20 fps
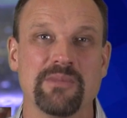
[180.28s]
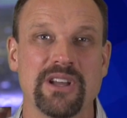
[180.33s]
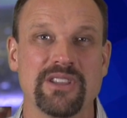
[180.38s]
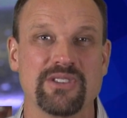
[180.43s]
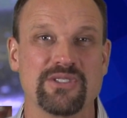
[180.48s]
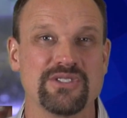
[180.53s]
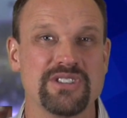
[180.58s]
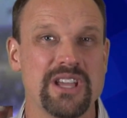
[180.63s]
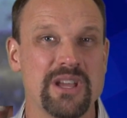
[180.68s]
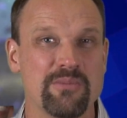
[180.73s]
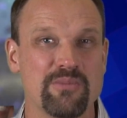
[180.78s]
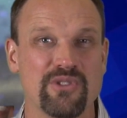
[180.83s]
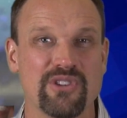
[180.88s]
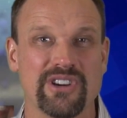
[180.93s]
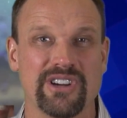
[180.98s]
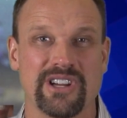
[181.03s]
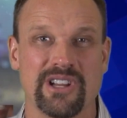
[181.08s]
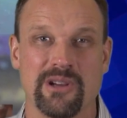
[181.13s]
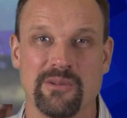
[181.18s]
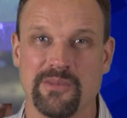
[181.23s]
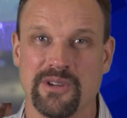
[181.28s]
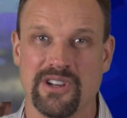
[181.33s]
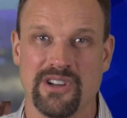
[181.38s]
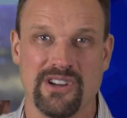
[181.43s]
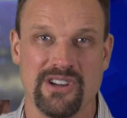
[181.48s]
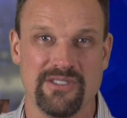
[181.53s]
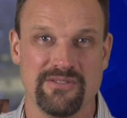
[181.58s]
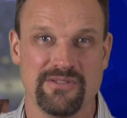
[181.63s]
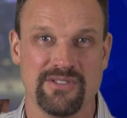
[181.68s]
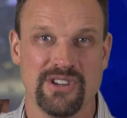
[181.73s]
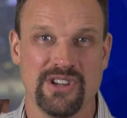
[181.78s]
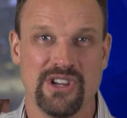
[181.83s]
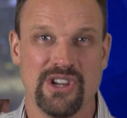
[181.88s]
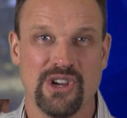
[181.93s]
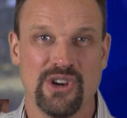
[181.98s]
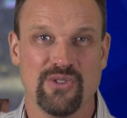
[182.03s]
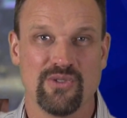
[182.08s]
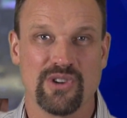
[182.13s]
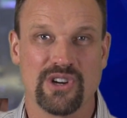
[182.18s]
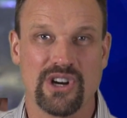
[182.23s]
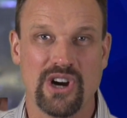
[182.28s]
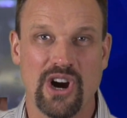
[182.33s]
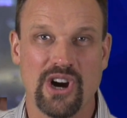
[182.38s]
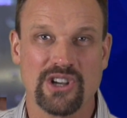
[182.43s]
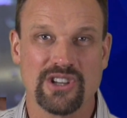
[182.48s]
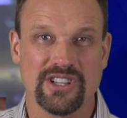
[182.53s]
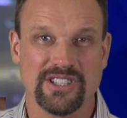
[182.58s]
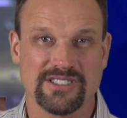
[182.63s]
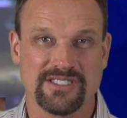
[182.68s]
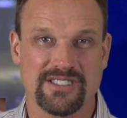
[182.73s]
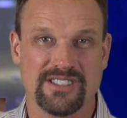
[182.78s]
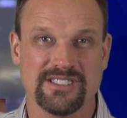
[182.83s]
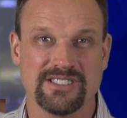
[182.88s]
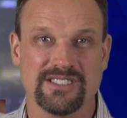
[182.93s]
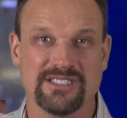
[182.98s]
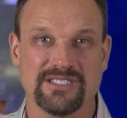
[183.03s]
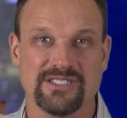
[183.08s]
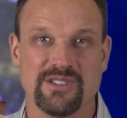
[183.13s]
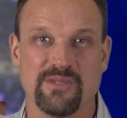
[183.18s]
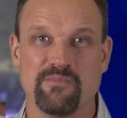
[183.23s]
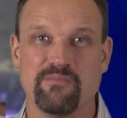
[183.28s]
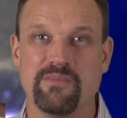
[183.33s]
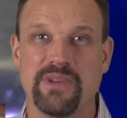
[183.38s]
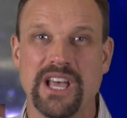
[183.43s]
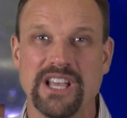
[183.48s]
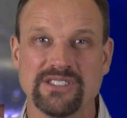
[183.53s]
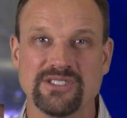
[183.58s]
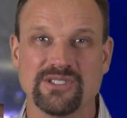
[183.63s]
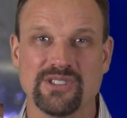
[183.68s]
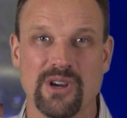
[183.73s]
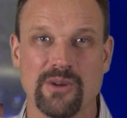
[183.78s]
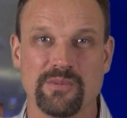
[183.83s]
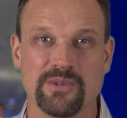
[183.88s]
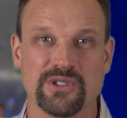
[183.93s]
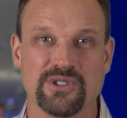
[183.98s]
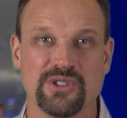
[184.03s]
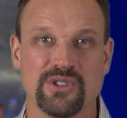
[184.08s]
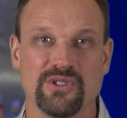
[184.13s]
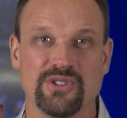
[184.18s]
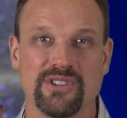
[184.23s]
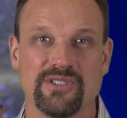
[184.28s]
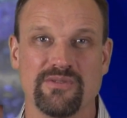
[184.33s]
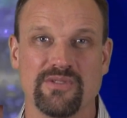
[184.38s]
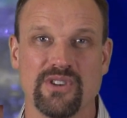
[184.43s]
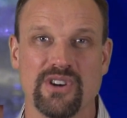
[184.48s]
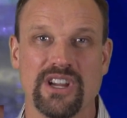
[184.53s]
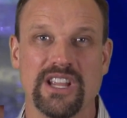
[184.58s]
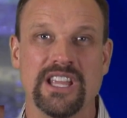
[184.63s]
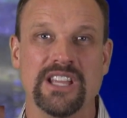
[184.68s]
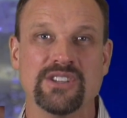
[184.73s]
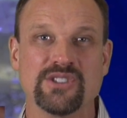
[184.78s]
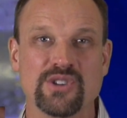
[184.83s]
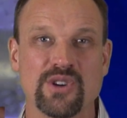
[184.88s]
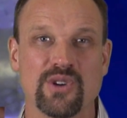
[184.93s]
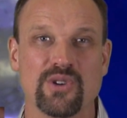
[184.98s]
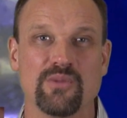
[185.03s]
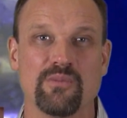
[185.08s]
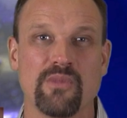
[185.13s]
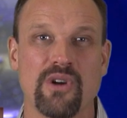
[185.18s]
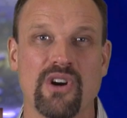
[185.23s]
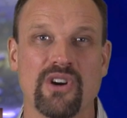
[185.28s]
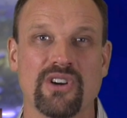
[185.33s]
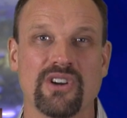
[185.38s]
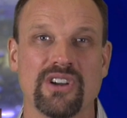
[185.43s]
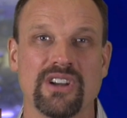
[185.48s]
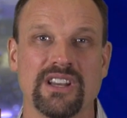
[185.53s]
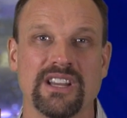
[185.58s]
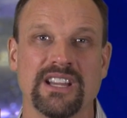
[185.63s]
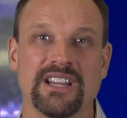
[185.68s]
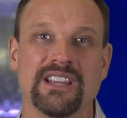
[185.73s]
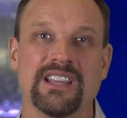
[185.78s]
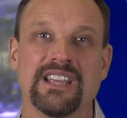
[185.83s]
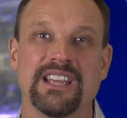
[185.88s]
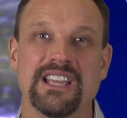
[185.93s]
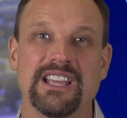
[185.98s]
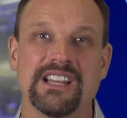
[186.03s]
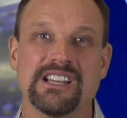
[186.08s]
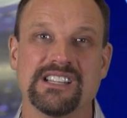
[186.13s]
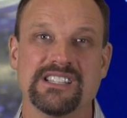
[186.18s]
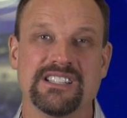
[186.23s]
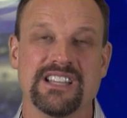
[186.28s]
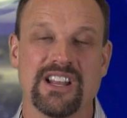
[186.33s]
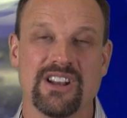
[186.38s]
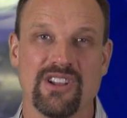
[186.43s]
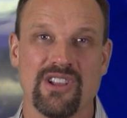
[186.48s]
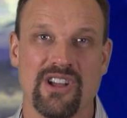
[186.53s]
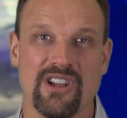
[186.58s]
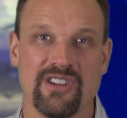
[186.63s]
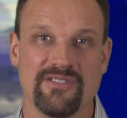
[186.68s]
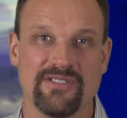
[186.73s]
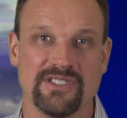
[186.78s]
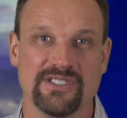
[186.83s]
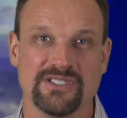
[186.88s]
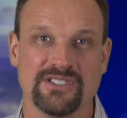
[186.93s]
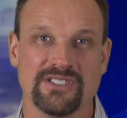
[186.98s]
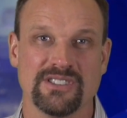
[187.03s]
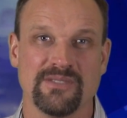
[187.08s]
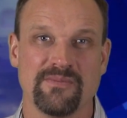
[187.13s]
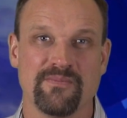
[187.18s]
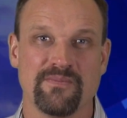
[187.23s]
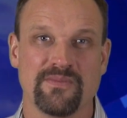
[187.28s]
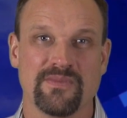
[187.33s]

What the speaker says: about their temporary coming off. Regardless, this is the best opportunity for internal marketing in a dental office.